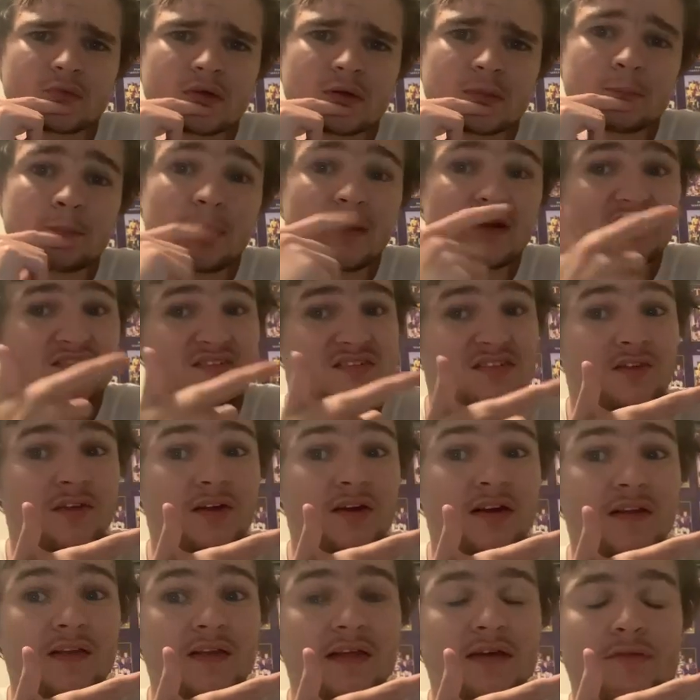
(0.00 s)
But still
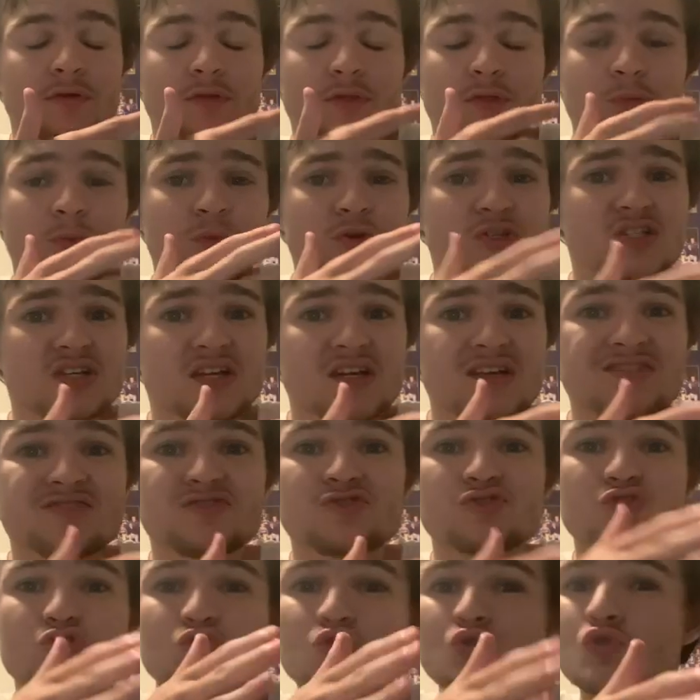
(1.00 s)
in 11th, which
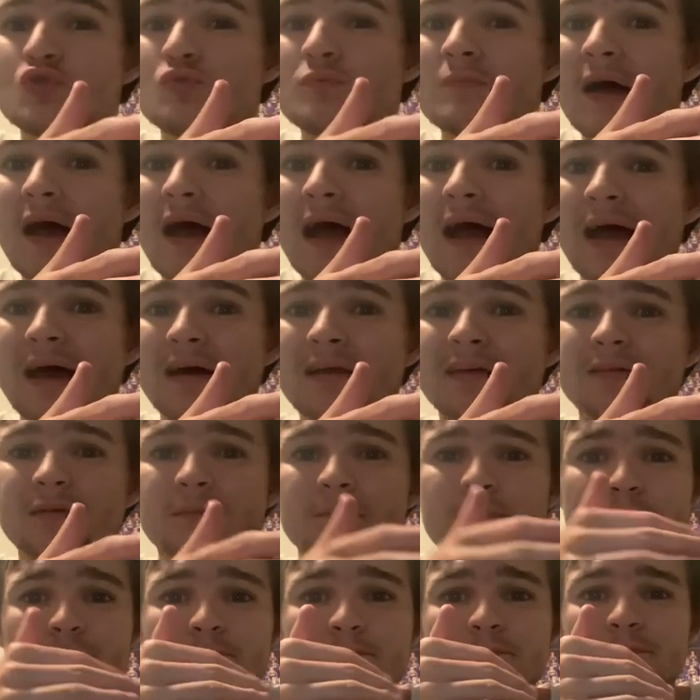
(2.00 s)
isn't too bad.
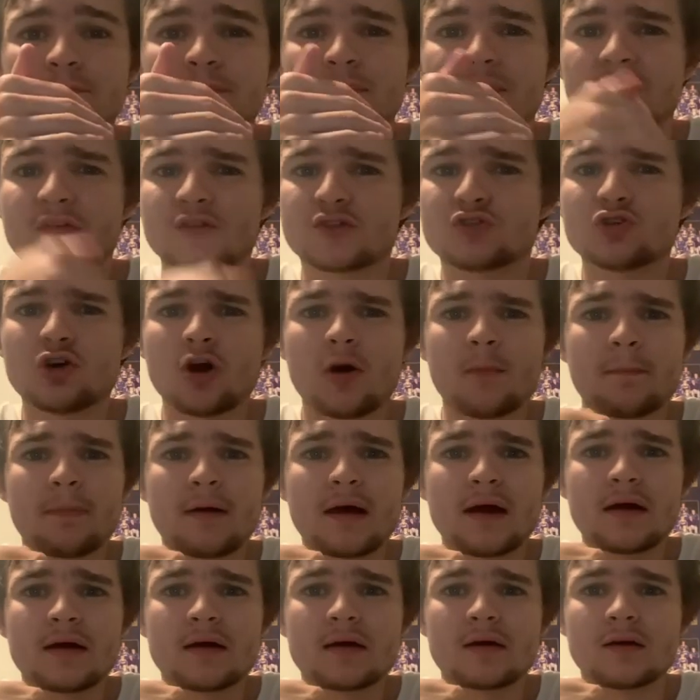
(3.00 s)
But the
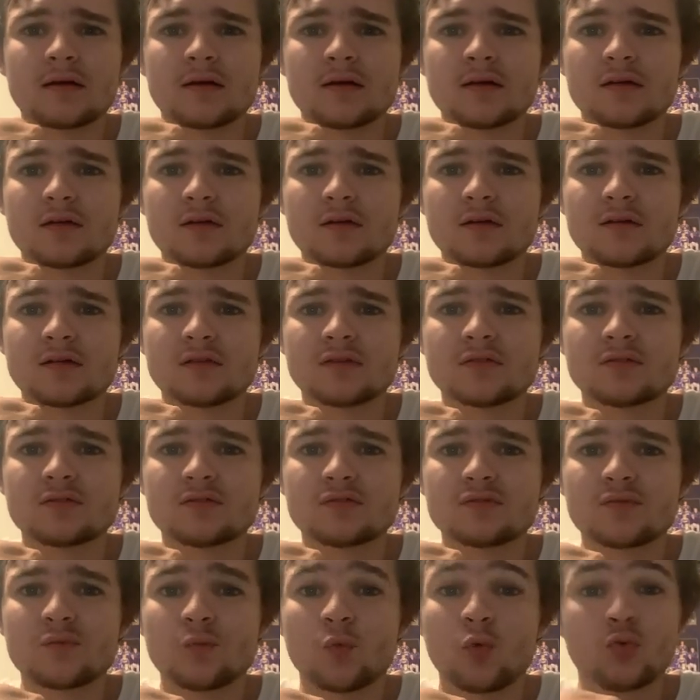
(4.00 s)
top,
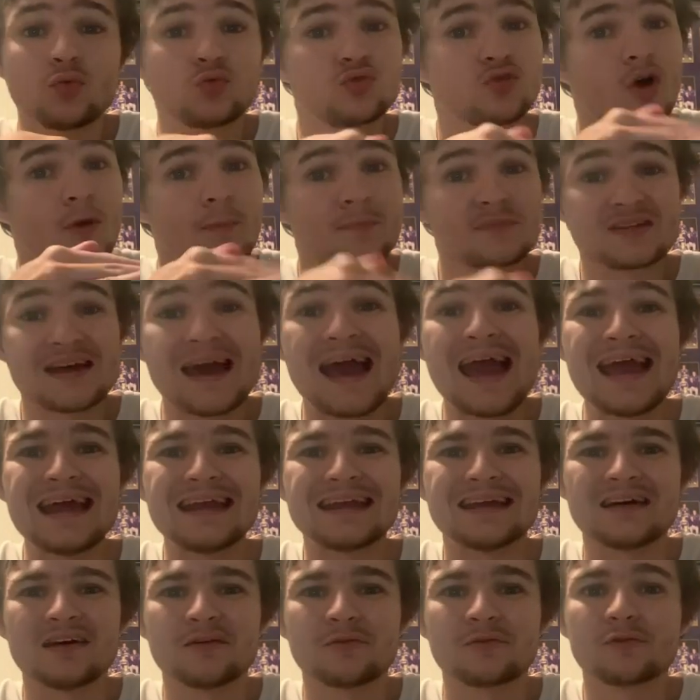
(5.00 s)
well, top
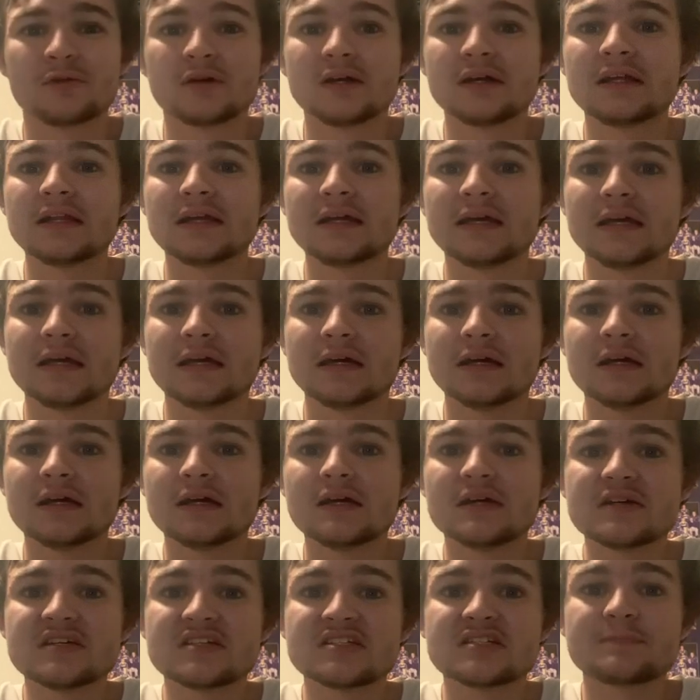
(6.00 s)
10 are really
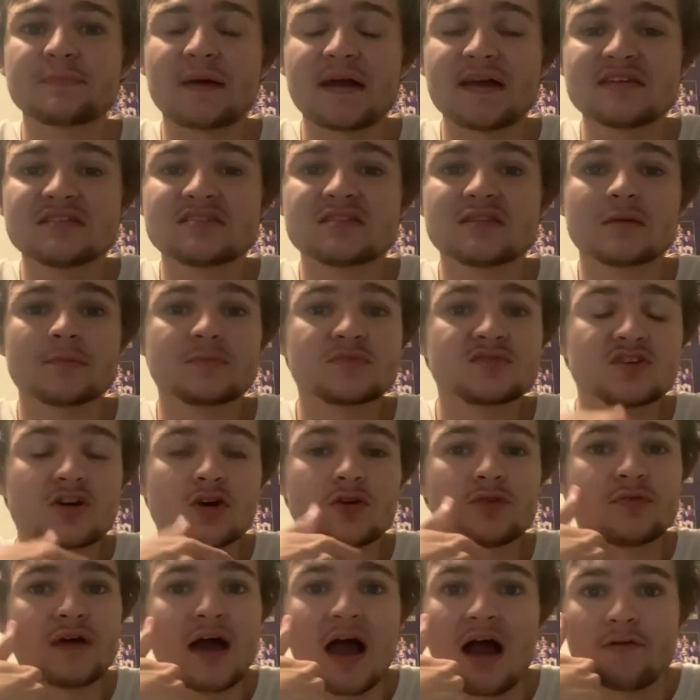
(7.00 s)
spacing
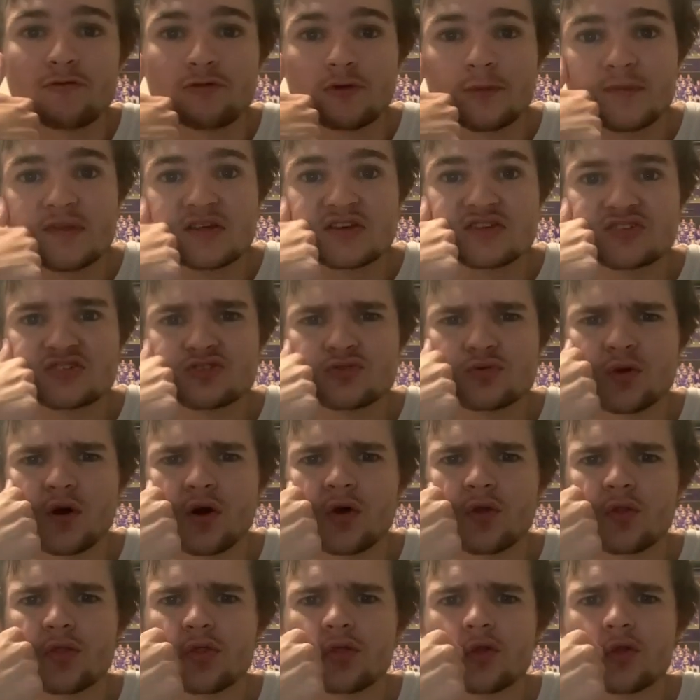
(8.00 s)
themselves out from this 12th